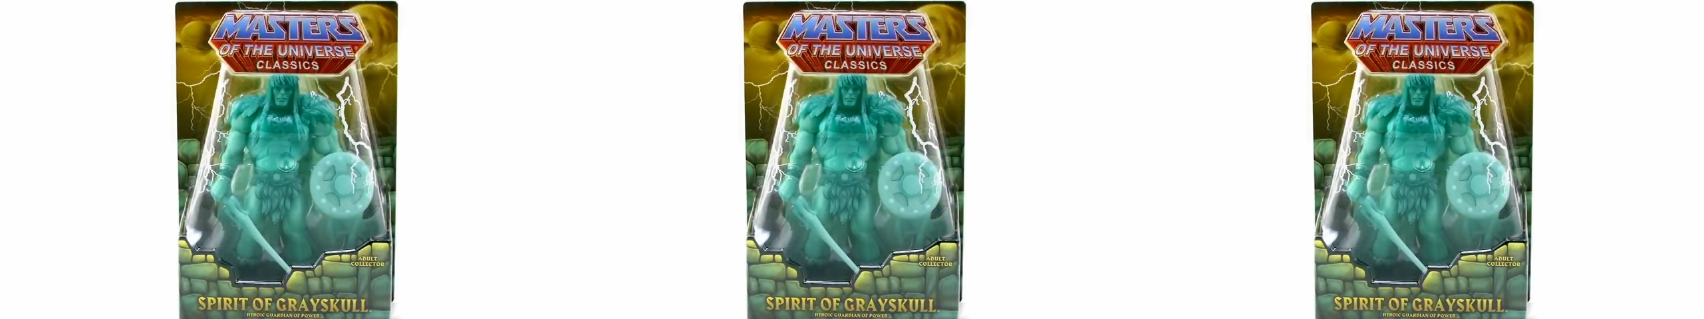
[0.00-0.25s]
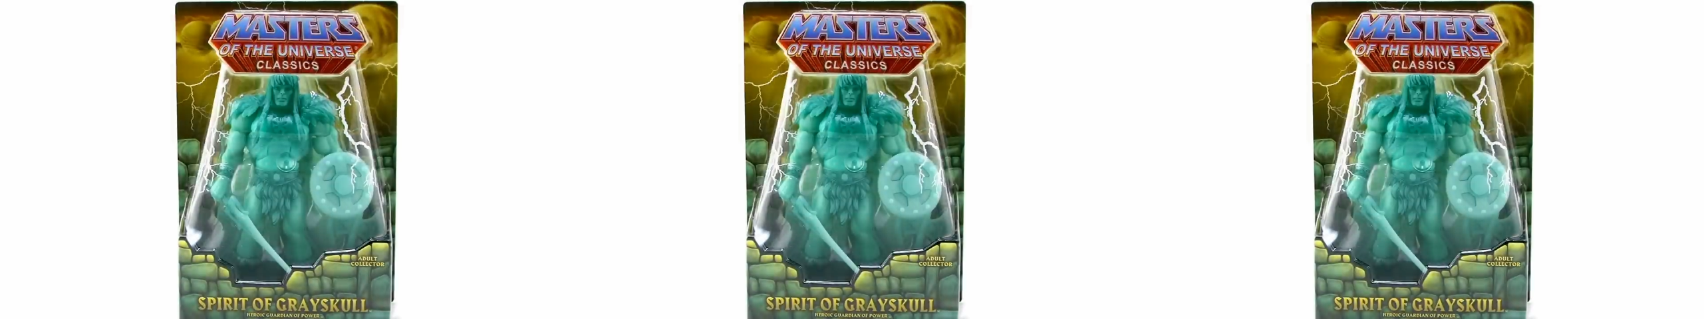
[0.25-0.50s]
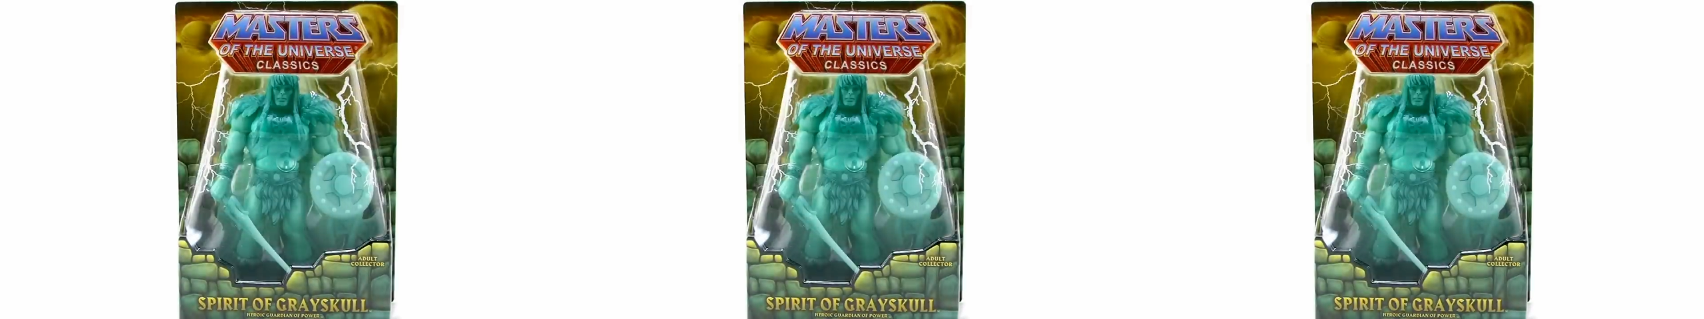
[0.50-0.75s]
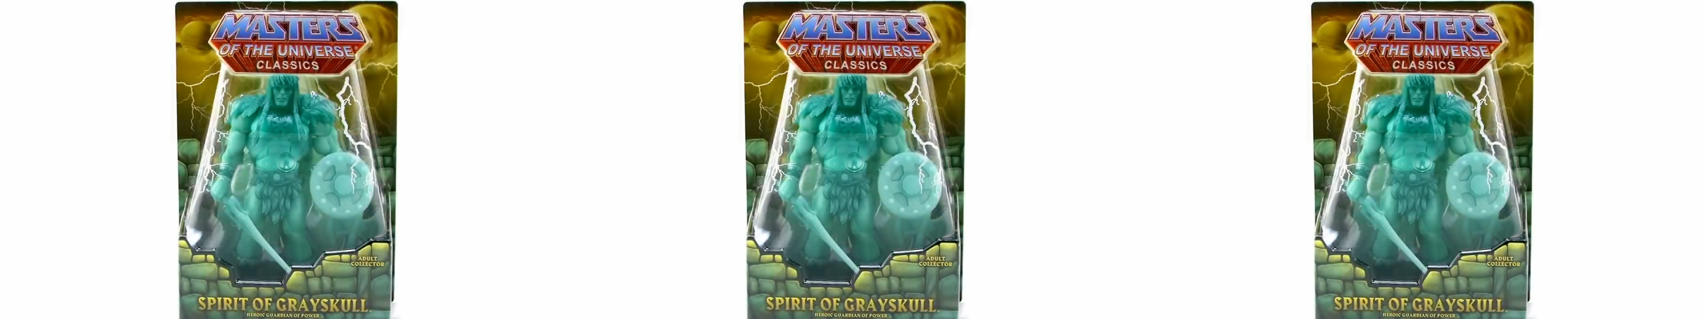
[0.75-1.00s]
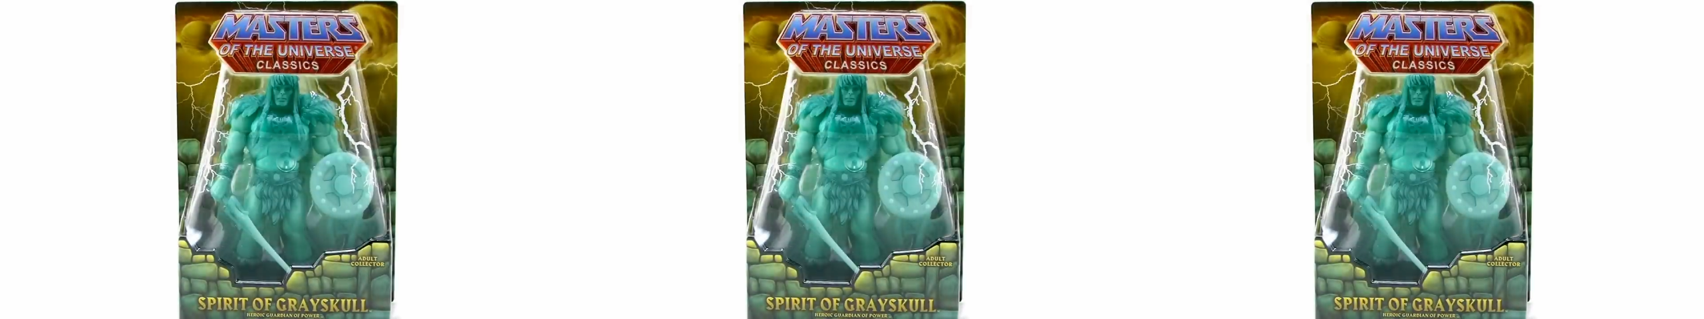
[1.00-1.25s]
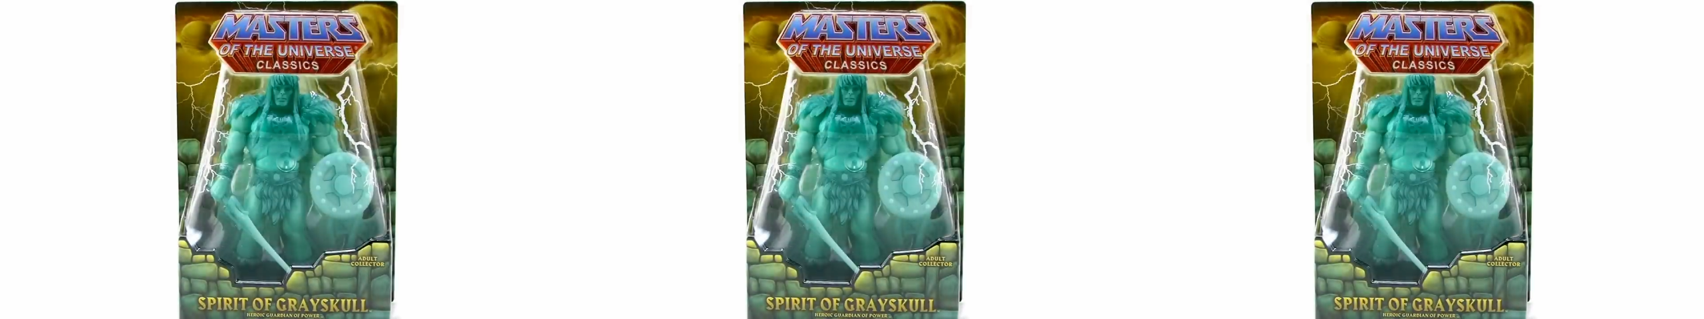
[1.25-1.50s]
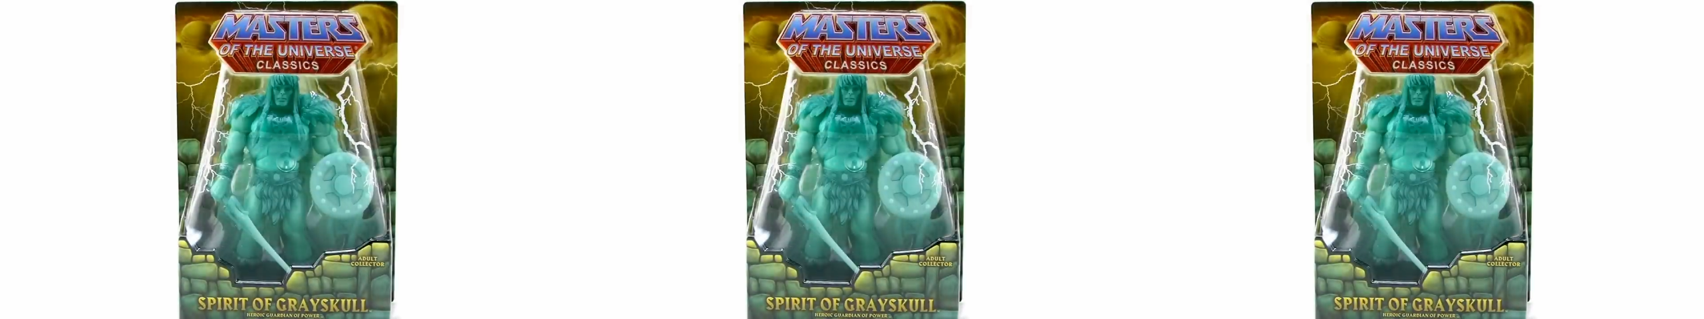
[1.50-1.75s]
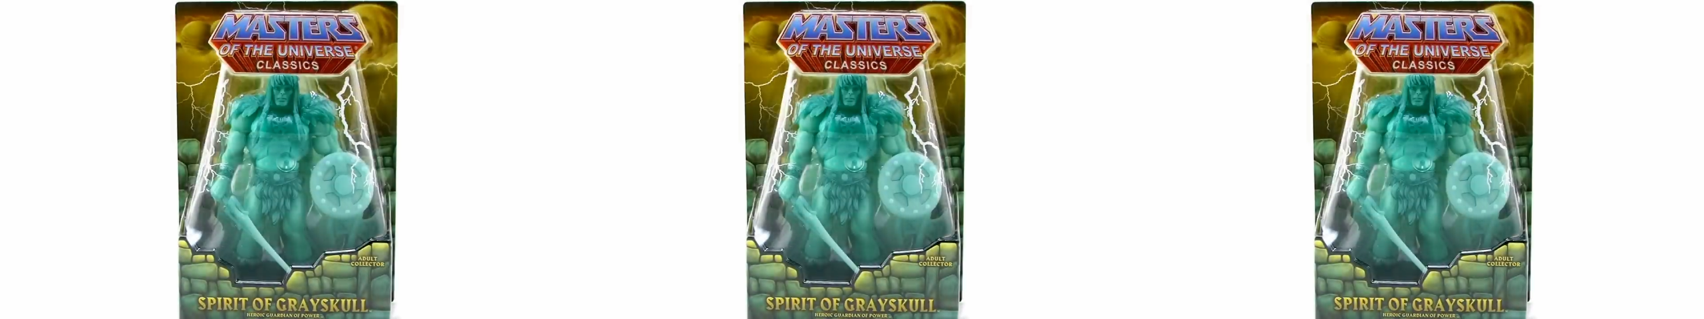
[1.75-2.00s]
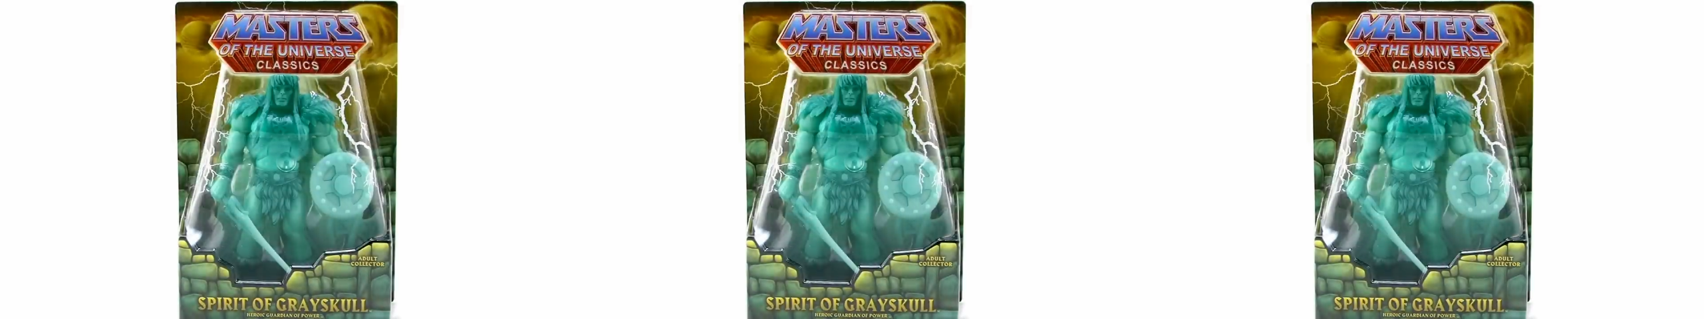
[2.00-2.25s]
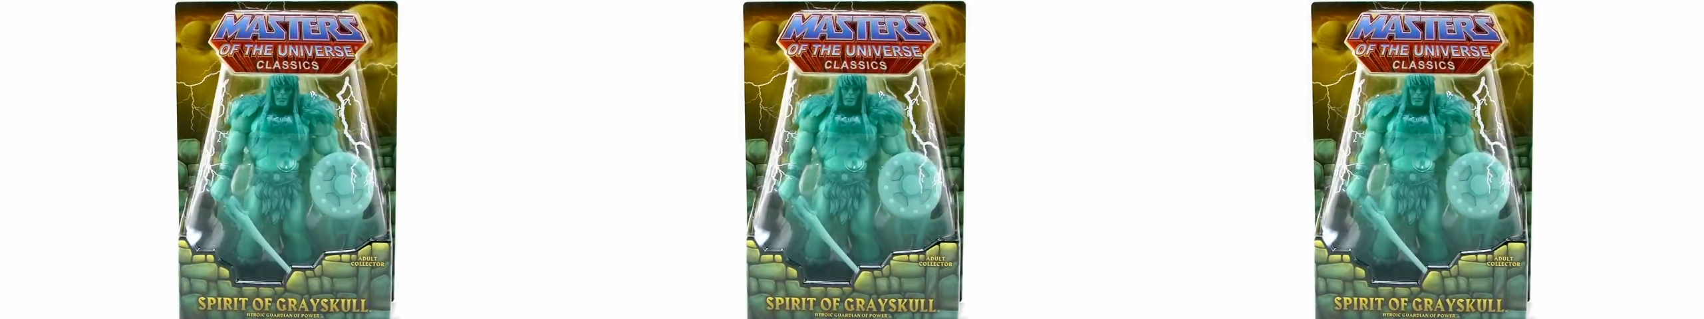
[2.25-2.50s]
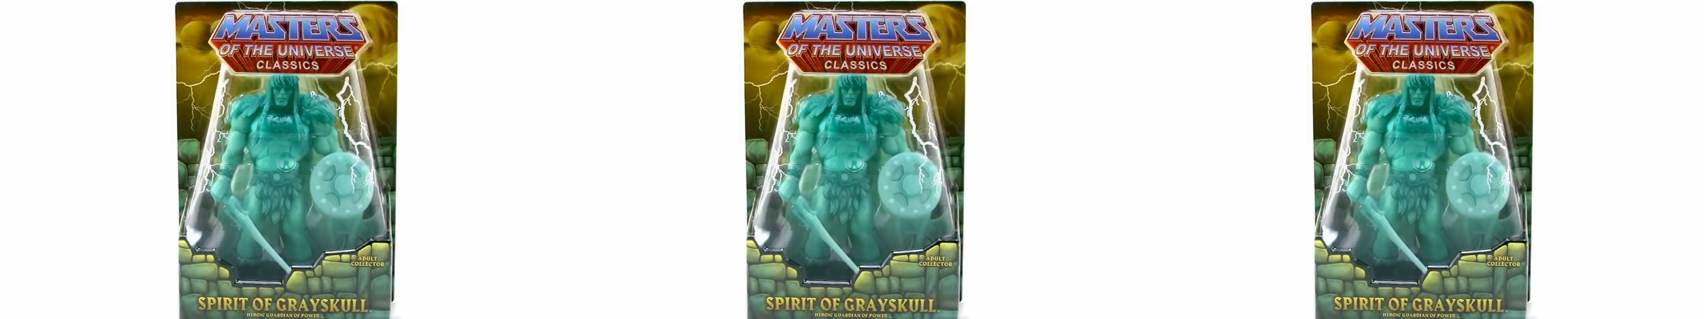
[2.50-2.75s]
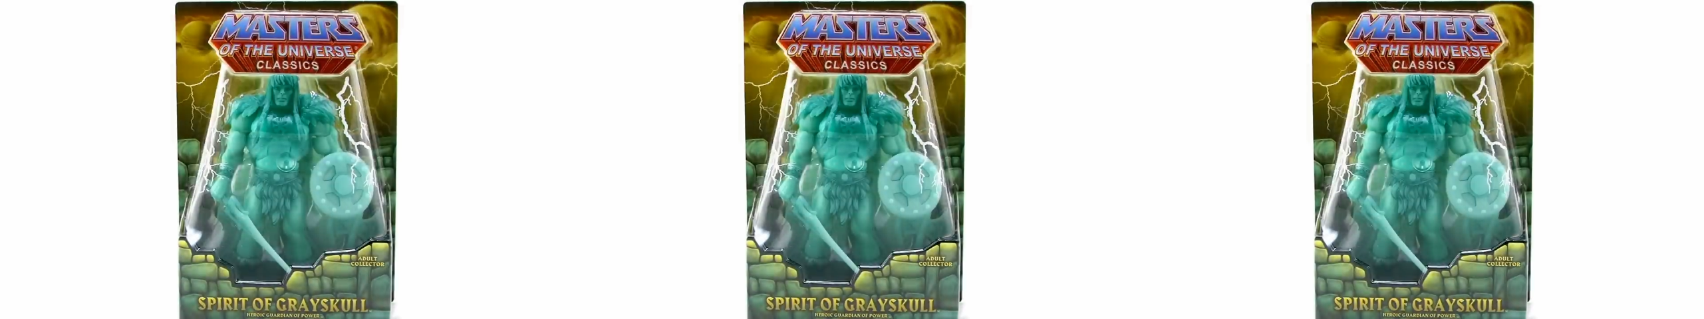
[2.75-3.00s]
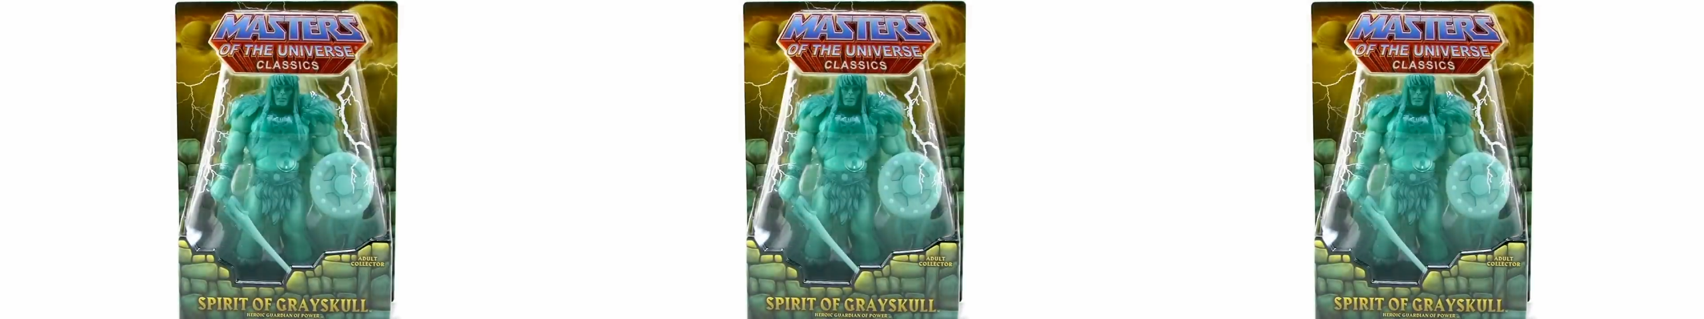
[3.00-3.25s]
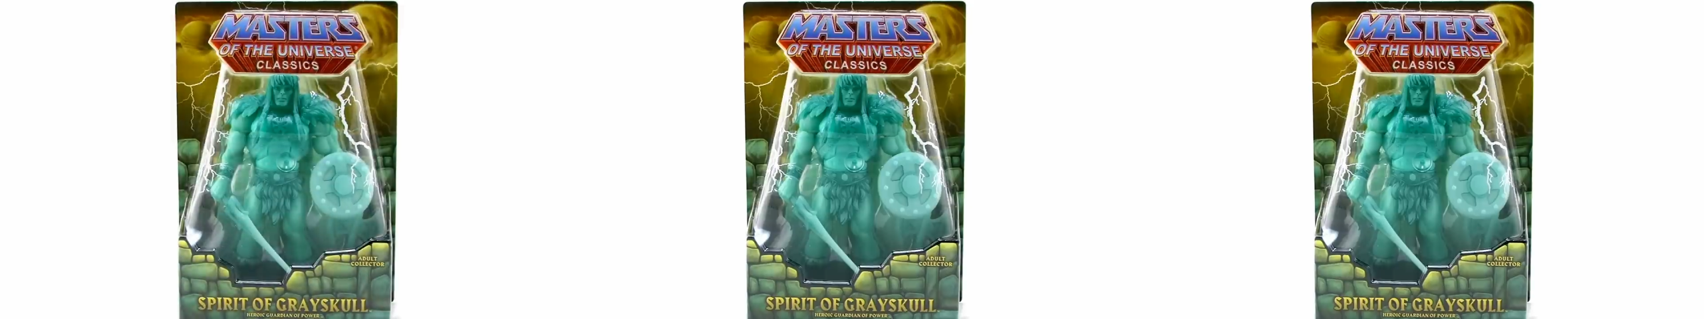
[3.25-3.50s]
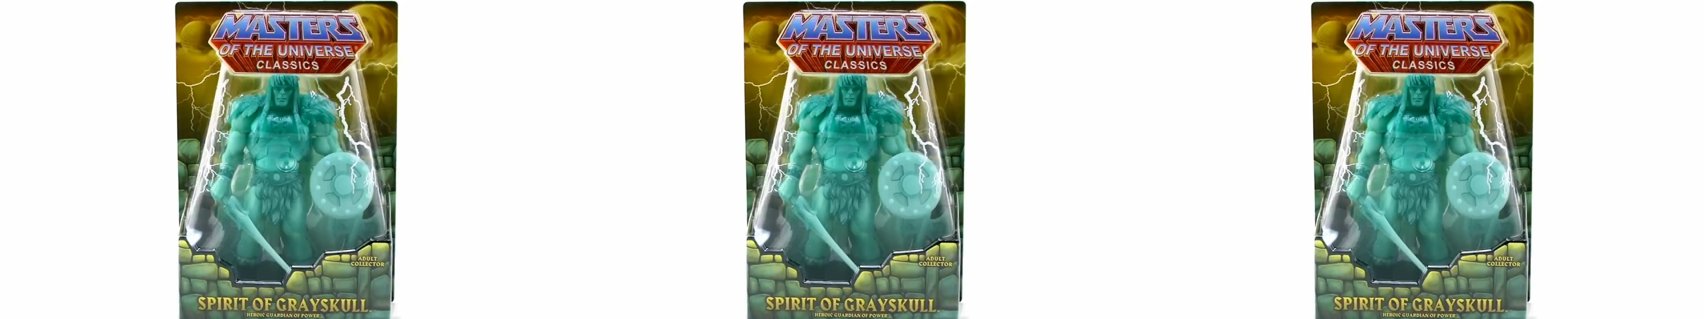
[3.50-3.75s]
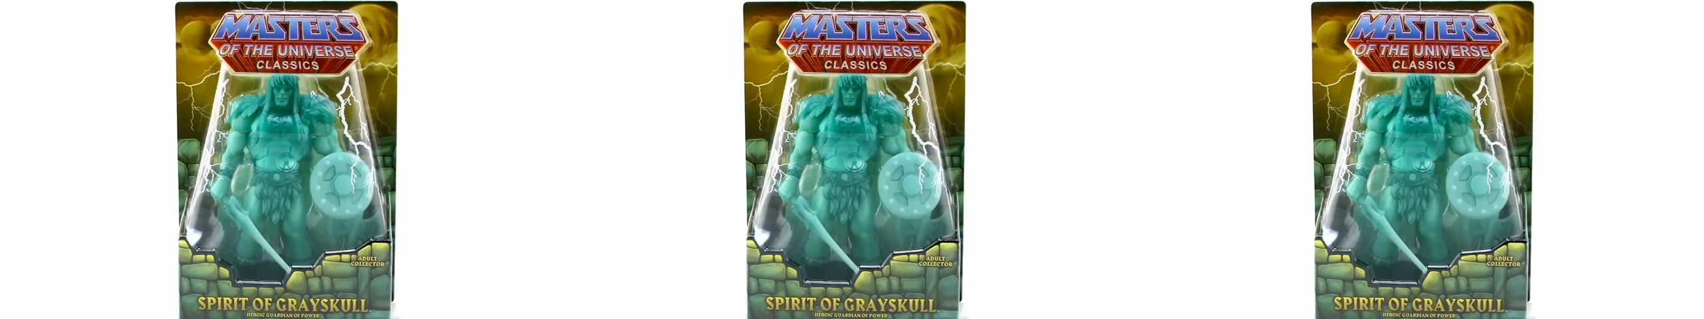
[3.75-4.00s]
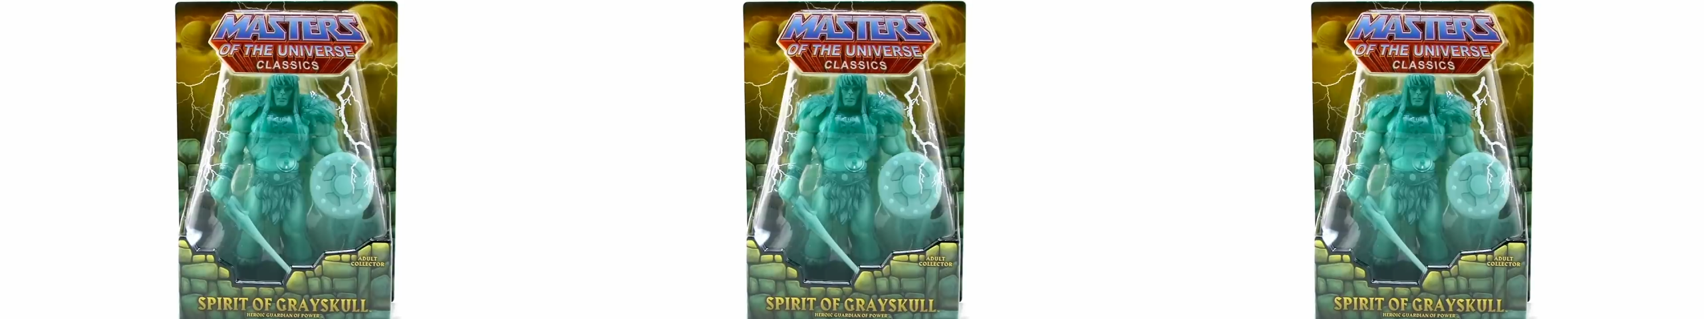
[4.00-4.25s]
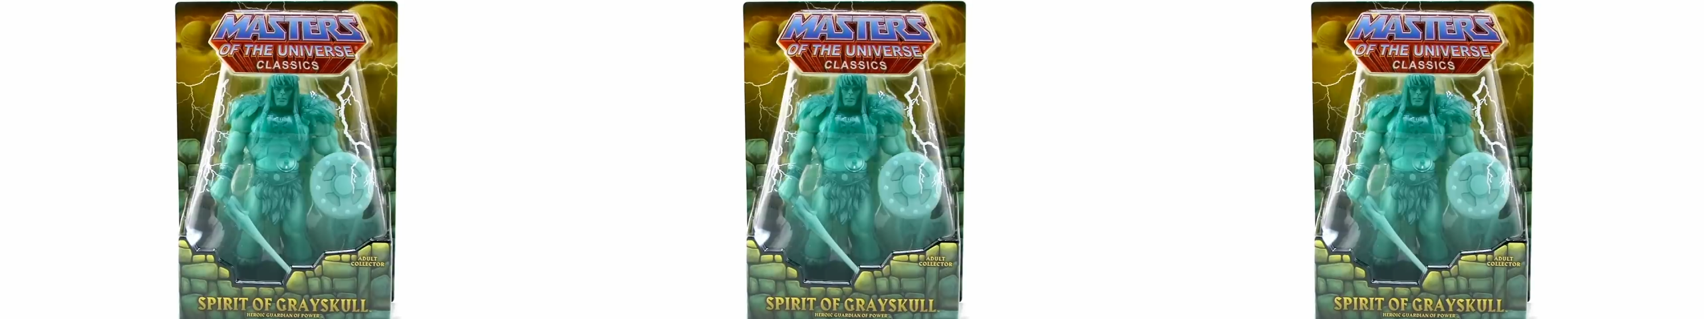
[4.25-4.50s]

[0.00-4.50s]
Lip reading: Nobody's mouth can be seen.